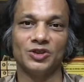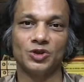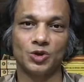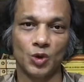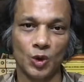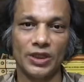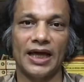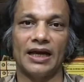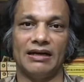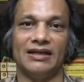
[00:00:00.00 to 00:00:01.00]
so
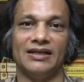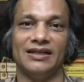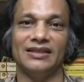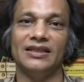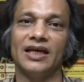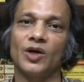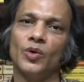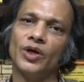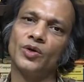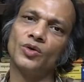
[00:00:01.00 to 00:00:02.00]
that they are
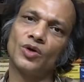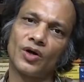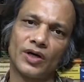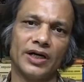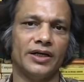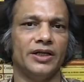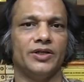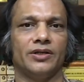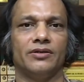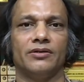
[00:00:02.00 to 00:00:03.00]
going to contradict
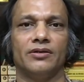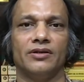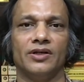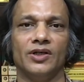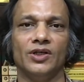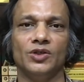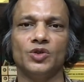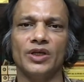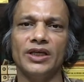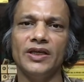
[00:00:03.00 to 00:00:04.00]
each other.
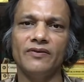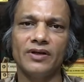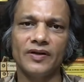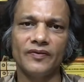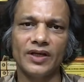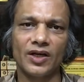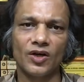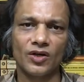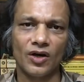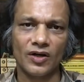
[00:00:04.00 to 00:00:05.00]
So even if they are
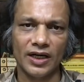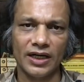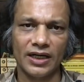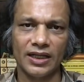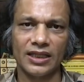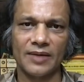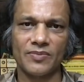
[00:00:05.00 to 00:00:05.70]
not contradicting